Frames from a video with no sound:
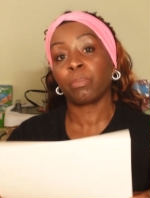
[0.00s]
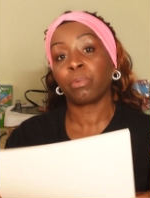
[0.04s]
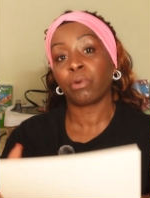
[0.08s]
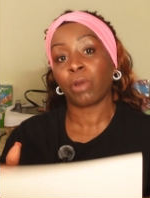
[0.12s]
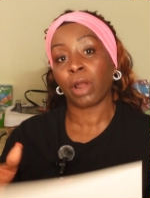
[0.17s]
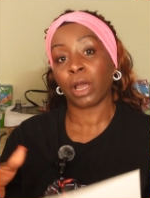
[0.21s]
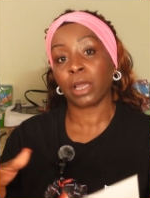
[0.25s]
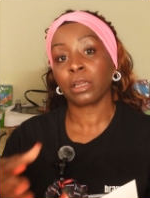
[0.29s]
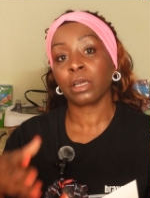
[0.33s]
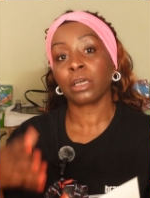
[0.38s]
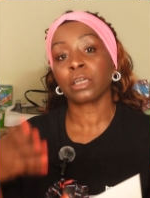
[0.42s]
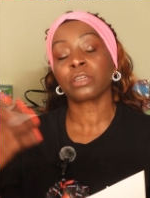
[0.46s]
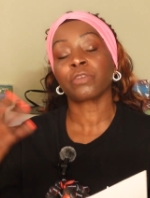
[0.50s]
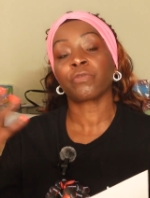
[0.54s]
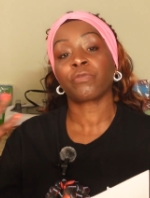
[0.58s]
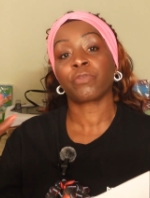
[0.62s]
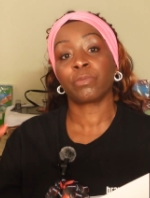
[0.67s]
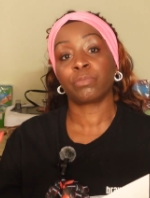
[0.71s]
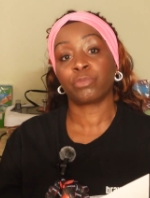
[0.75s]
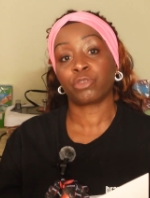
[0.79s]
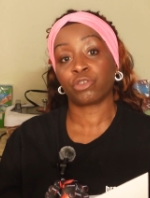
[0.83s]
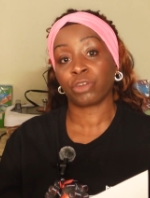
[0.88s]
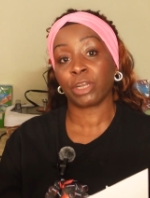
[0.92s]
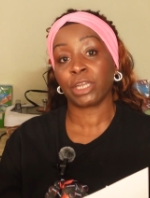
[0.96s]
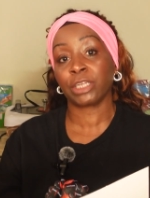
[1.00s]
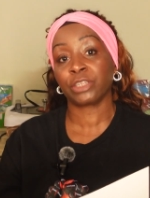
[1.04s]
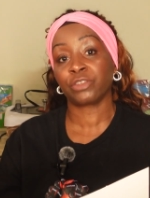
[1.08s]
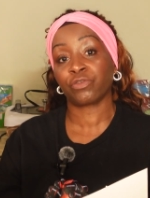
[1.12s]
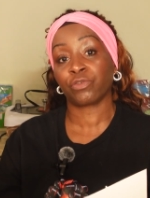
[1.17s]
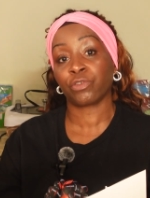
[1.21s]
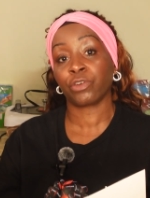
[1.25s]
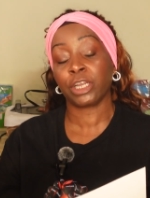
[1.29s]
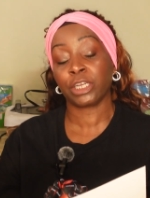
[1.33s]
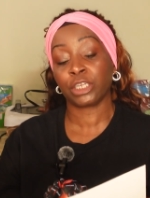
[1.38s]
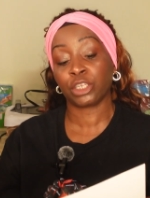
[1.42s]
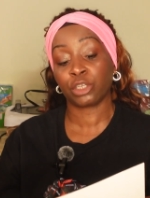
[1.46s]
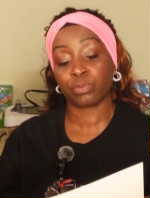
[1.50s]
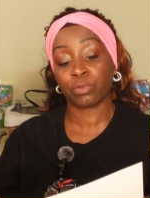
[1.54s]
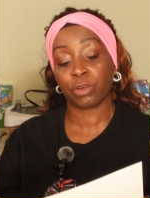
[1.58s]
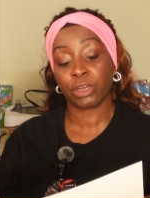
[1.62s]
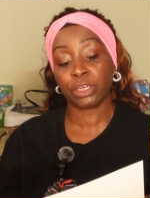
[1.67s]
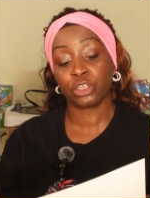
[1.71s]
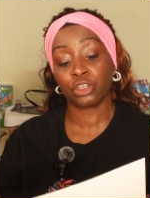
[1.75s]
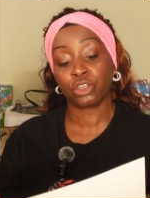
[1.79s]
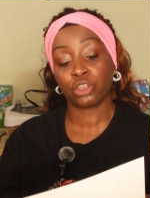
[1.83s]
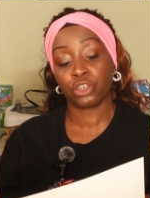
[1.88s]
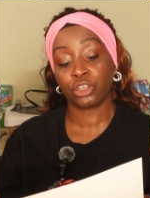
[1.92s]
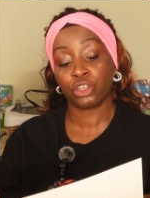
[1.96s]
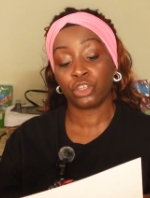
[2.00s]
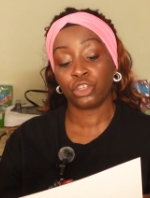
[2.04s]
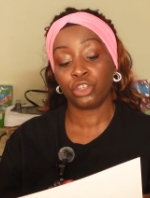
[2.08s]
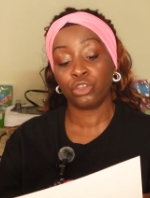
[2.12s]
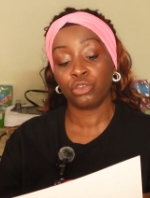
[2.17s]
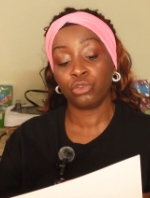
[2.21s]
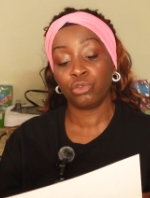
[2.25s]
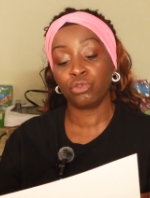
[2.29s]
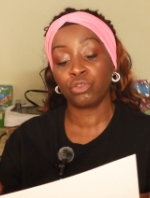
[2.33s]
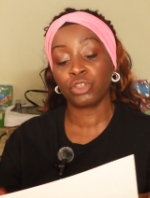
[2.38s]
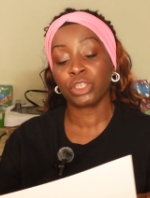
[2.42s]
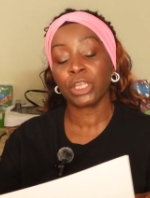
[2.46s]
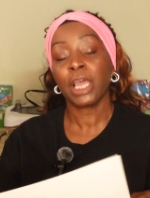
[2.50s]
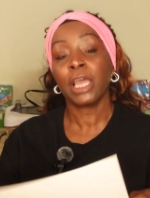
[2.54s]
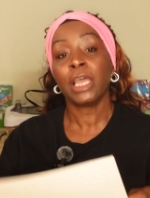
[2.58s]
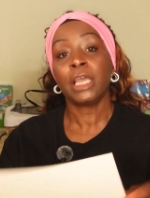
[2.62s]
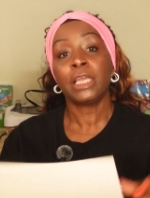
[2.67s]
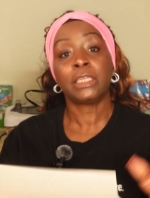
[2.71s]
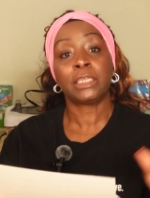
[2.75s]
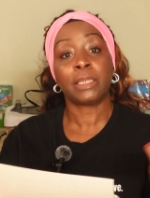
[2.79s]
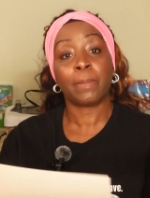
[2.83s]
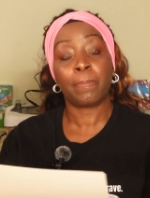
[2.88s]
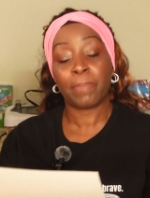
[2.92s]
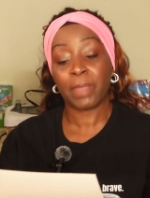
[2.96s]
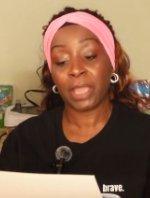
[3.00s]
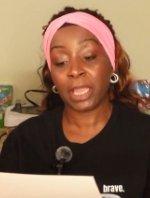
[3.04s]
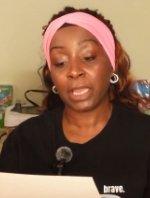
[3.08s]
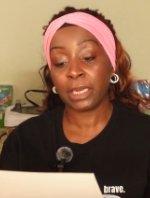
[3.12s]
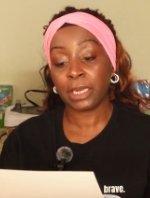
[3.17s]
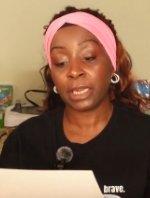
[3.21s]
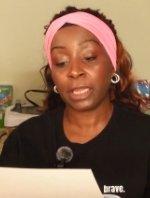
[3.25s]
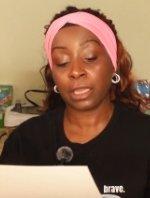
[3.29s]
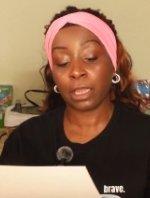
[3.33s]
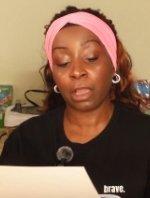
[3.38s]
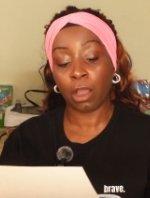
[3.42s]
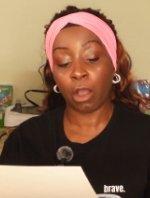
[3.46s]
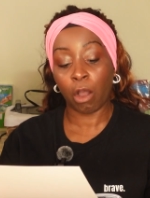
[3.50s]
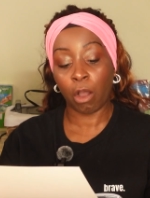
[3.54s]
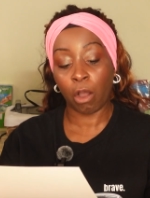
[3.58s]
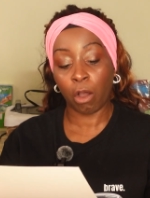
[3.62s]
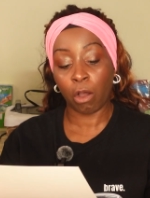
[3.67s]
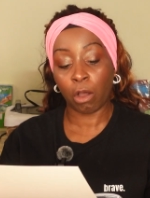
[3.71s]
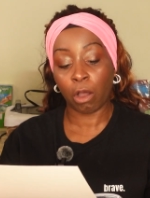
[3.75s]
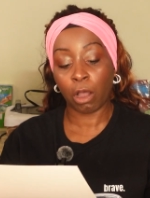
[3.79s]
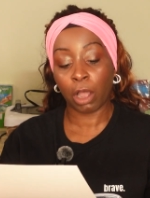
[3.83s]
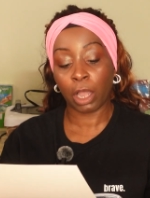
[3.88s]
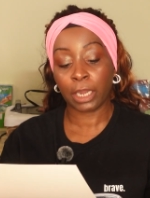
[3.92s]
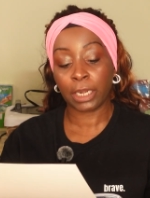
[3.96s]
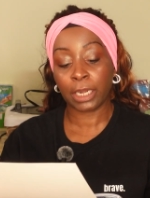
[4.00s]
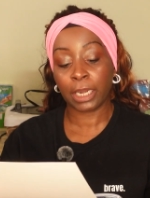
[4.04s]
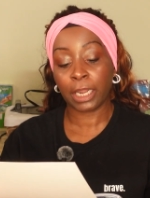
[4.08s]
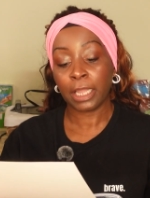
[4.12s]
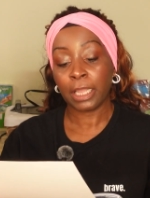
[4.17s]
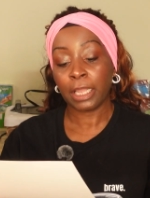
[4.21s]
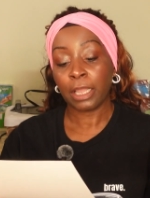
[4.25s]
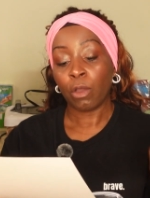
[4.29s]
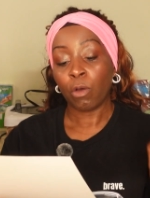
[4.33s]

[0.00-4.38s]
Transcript: product from Transfer Express to use depending on